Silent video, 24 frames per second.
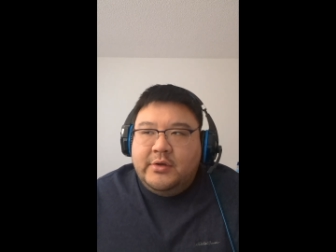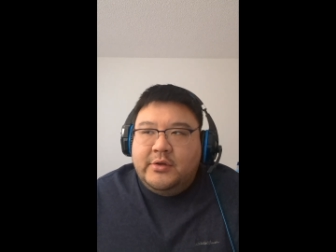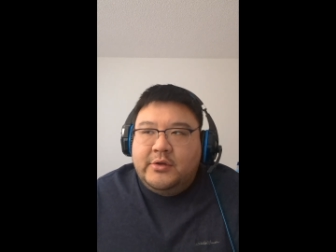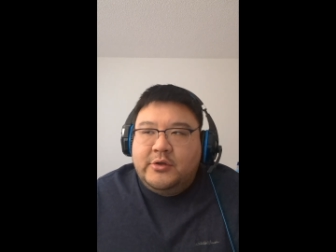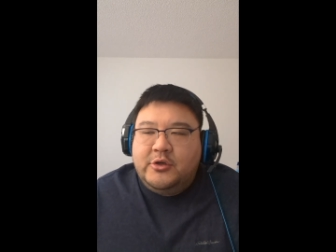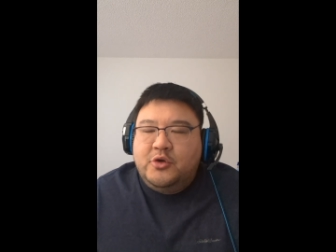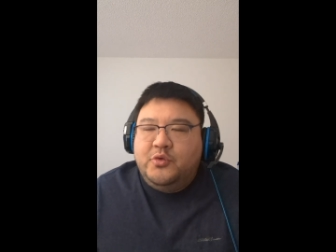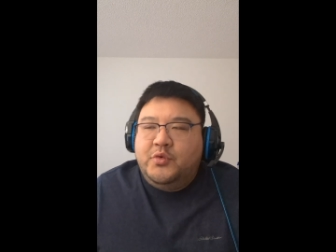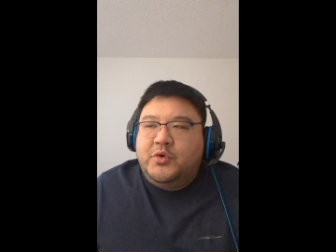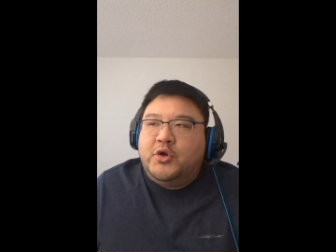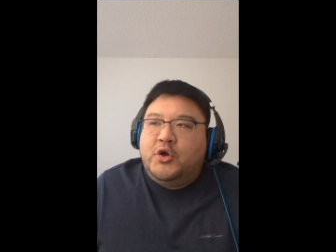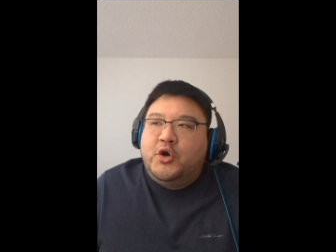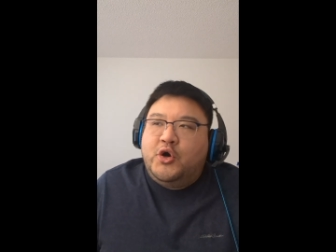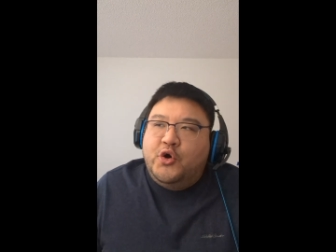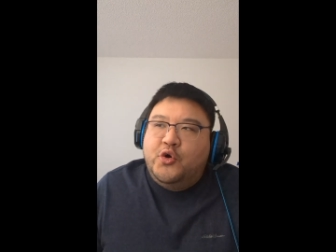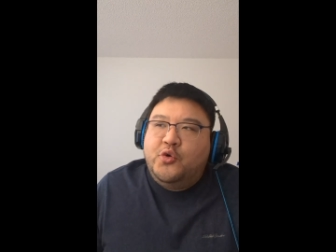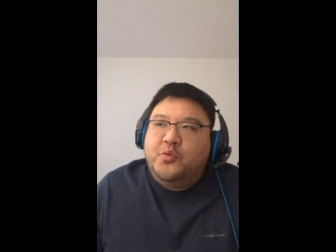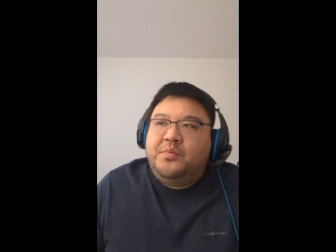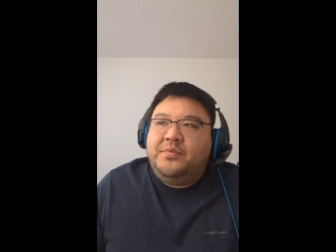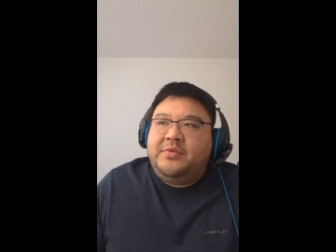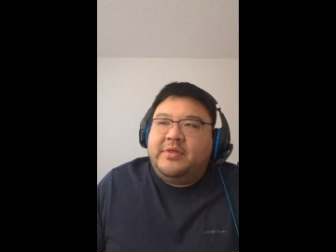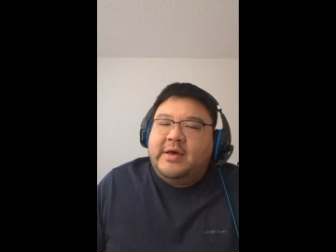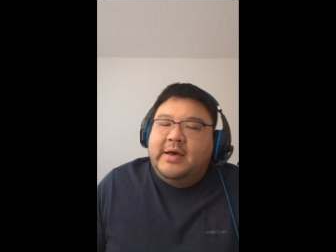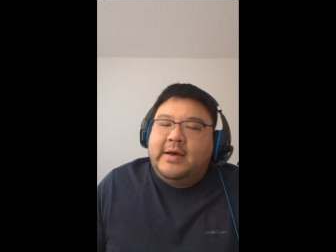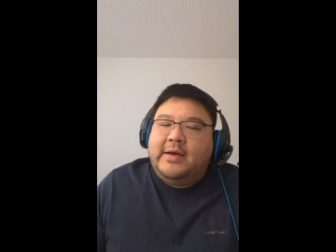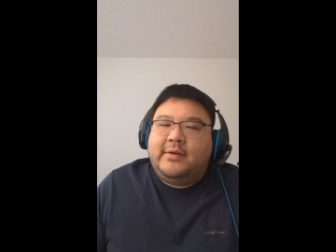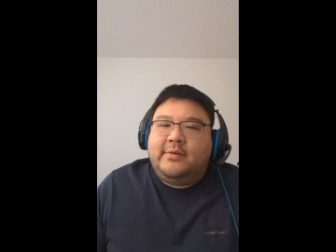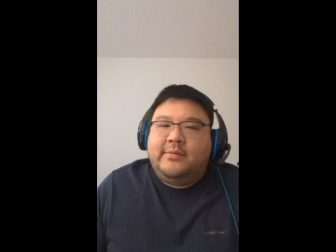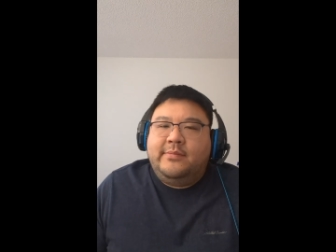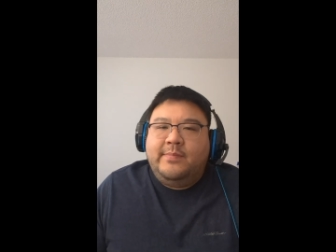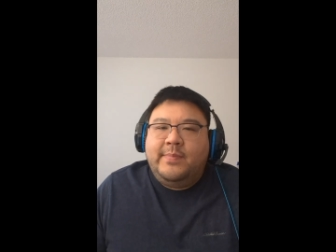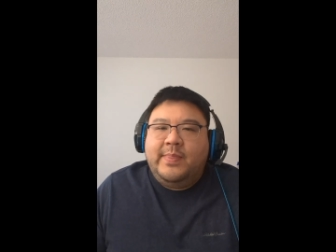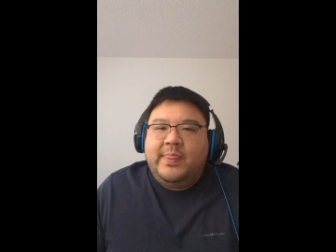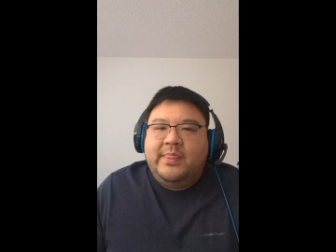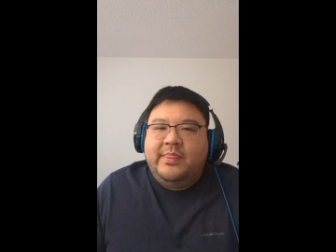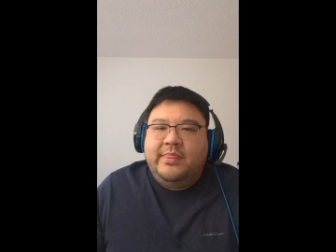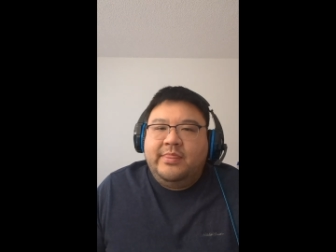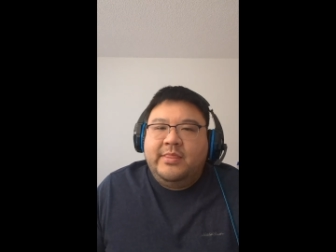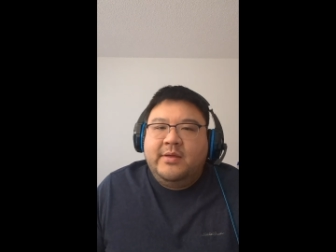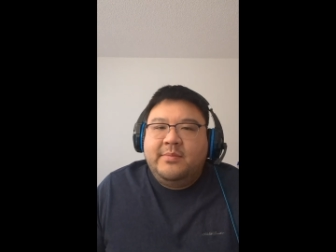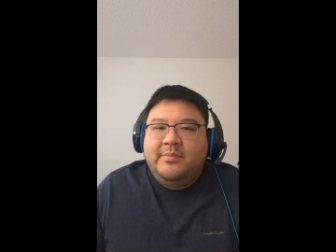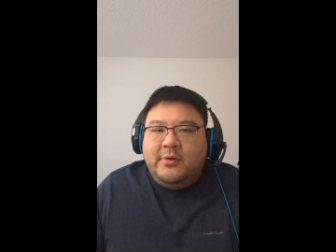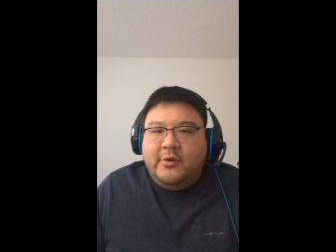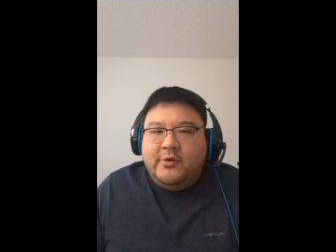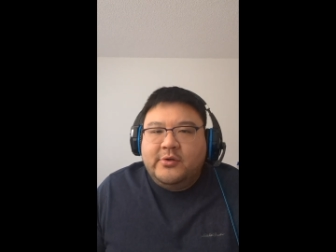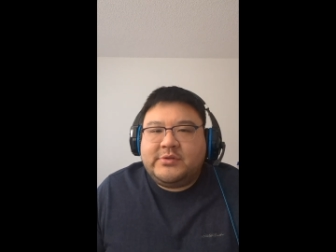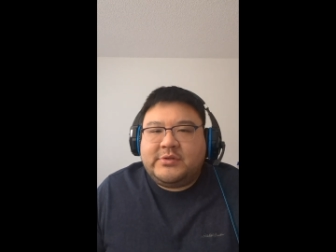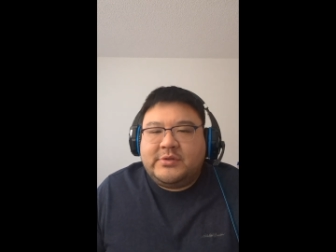you would hope that the
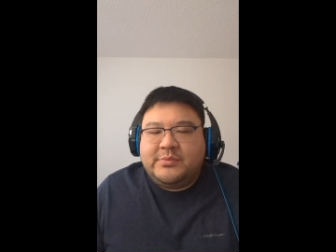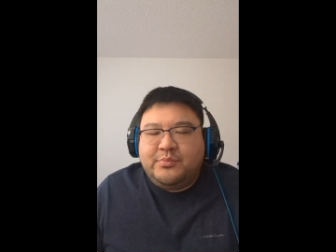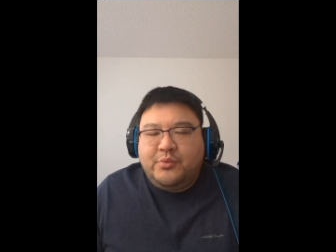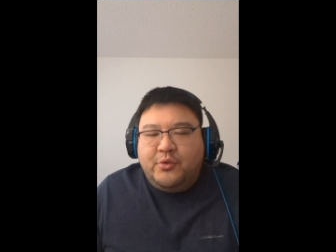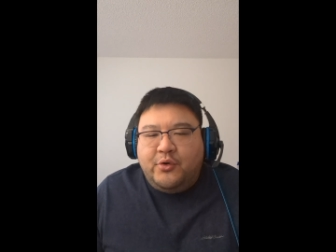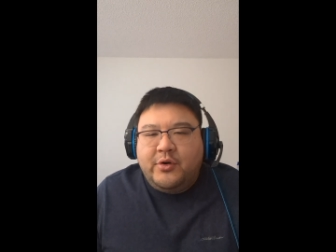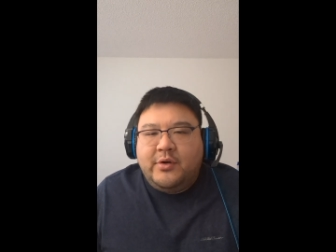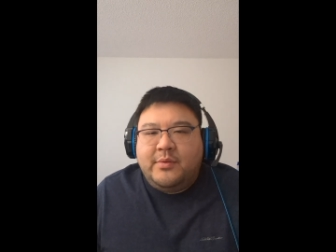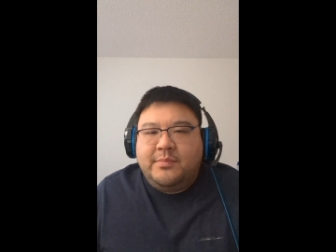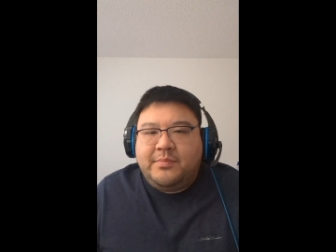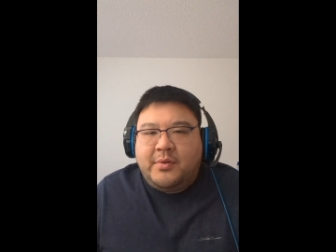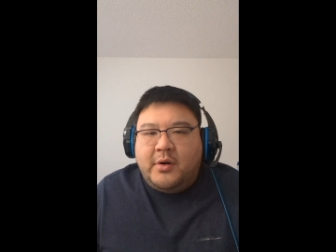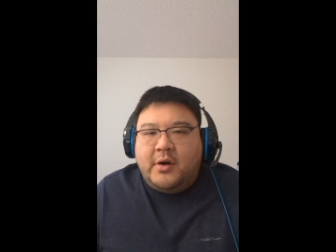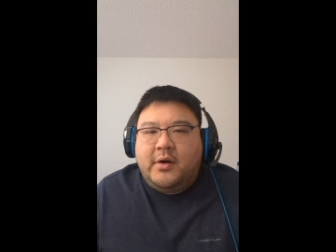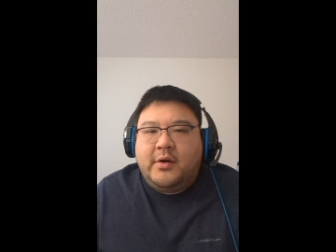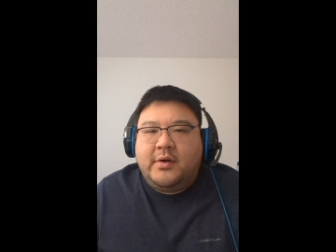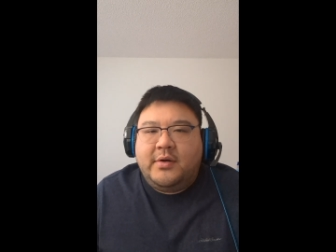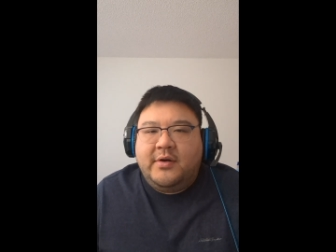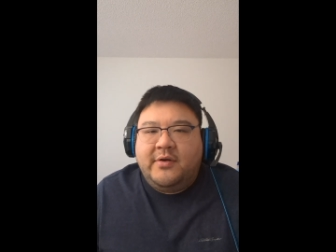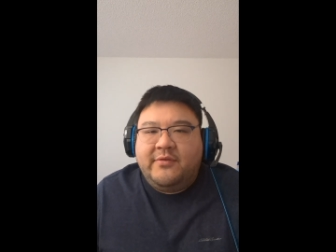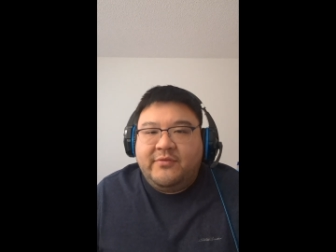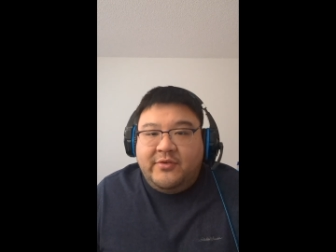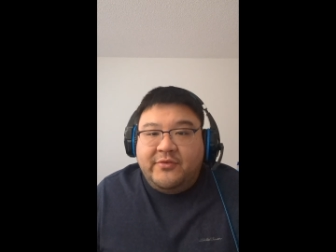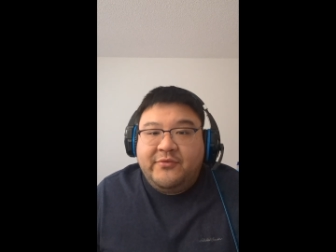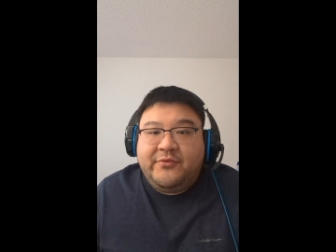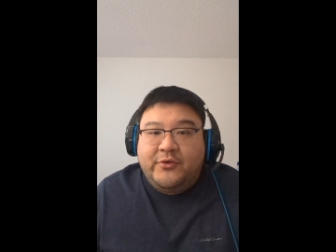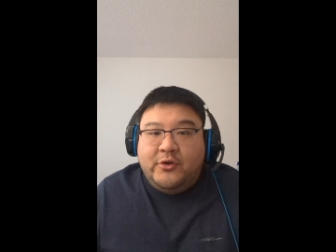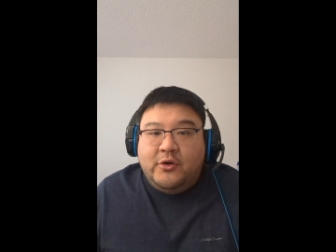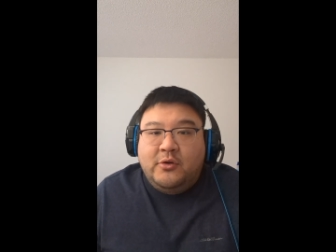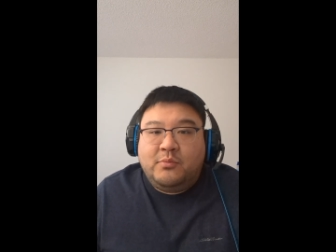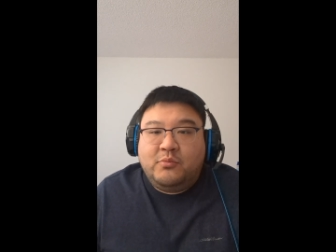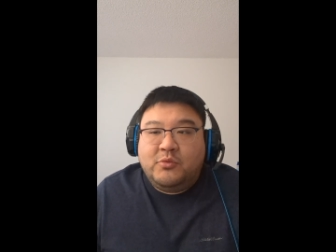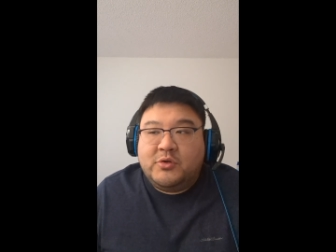most important part of the film,